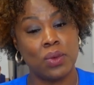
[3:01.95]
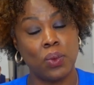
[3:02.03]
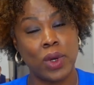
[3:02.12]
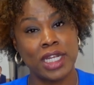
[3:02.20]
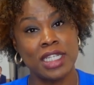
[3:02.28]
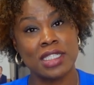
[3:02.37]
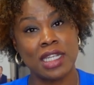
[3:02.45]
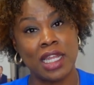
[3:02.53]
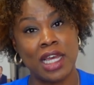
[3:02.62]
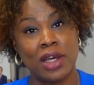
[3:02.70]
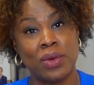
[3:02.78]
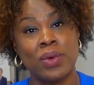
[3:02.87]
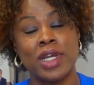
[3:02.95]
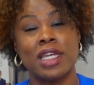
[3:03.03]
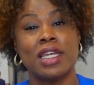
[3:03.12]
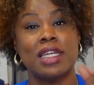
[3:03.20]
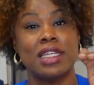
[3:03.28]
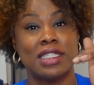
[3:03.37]
1 is low,
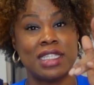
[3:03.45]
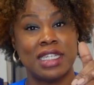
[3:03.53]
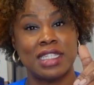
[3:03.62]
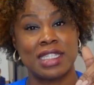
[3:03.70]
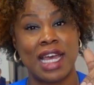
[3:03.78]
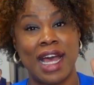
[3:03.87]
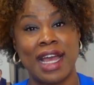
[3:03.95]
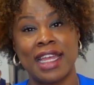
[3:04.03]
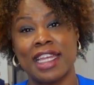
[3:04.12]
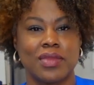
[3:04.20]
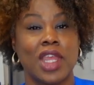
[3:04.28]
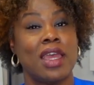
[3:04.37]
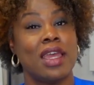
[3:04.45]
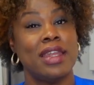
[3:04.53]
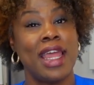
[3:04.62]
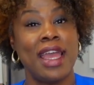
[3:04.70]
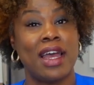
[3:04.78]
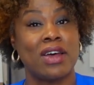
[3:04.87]
10 is high.
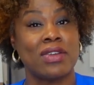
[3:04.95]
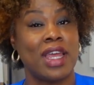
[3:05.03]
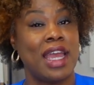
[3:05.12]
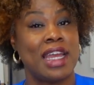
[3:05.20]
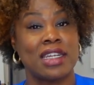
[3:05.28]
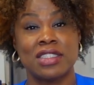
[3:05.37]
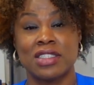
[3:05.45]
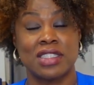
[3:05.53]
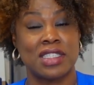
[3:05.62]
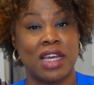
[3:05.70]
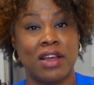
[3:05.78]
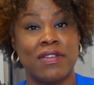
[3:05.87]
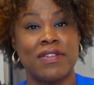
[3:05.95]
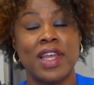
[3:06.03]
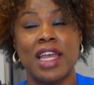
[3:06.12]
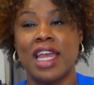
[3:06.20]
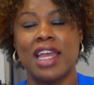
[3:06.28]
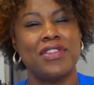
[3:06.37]
Now, ask yourself,
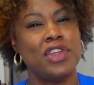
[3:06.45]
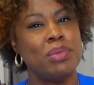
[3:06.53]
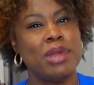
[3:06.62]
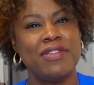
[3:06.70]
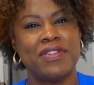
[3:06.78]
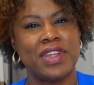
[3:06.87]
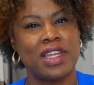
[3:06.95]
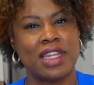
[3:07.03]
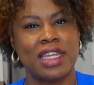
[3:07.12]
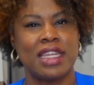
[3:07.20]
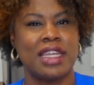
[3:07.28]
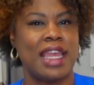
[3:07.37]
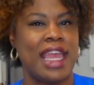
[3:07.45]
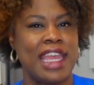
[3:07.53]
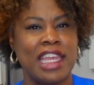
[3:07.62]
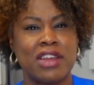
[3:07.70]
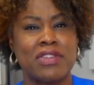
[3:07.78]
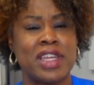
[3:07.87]
have you been feeling
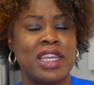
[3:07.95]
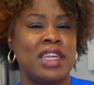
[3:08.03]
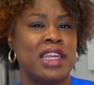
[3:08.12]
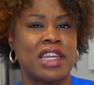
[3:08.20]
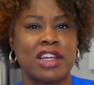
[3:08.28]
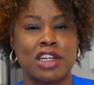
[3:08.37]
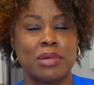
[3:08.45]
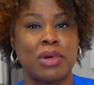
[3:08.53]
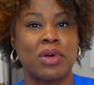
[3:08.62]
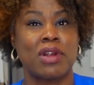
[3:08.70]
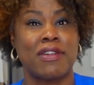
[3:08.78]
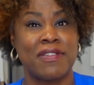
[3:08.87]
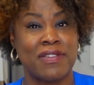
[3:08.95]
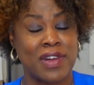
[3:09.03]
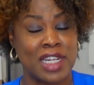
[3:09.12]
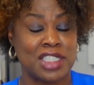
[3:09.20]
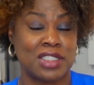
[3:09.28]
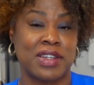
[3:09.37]
angry, irritable, or
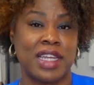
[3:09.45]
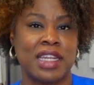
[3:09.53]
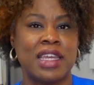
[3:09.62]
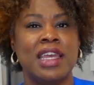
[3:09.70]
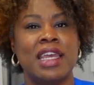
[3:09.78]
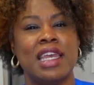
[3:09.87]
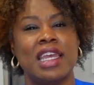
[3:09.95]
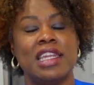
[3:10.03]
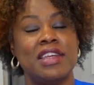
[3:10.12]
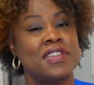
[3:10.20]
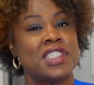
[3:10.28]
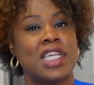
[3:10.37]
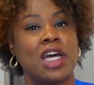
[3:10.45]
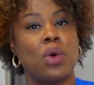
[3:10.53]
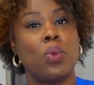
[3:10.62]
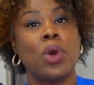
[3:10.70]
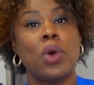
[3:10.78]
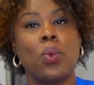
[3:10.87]
frustrated? And if so,
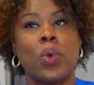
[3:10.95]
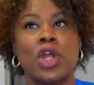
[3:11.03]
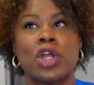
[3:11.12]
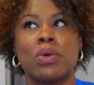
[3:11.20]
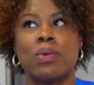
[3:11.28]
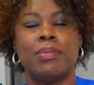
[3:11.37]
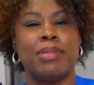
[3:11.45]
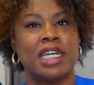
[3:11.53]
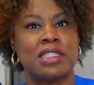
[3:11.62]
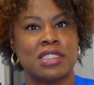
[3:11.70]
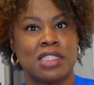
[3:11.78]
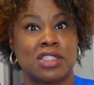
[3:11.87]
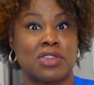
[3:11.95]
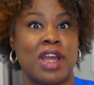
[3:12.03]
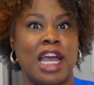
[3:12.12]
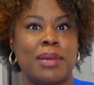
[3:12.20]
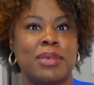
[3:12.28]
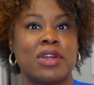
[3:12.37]
what word would best
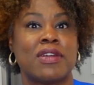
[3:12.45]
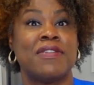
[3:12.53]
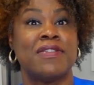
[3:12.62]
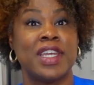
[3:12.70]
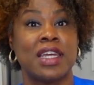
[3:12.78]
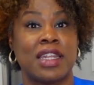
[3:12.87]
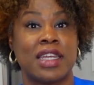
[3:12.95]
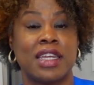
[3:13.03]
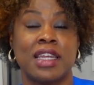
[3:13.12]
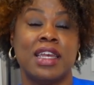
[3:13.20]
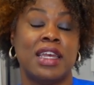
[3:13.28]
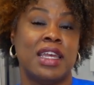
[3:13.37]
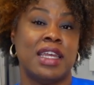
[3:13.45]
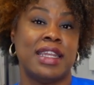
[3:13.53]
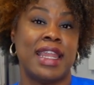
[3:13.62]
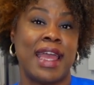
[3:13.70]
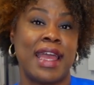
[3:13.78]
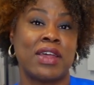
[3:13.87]
describe your feeling
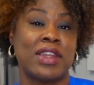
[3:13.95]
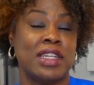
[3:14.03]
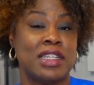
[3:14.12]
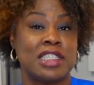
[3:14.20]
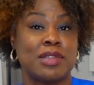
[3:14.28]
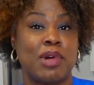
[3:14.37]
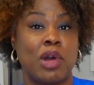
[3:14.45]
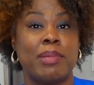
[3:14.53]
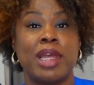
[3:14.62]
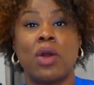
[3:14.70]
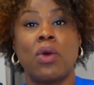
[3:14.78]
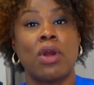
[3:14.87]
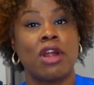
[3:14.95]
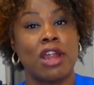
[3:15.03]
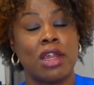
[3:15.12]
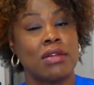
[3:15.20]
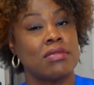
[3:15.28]
now in this moment or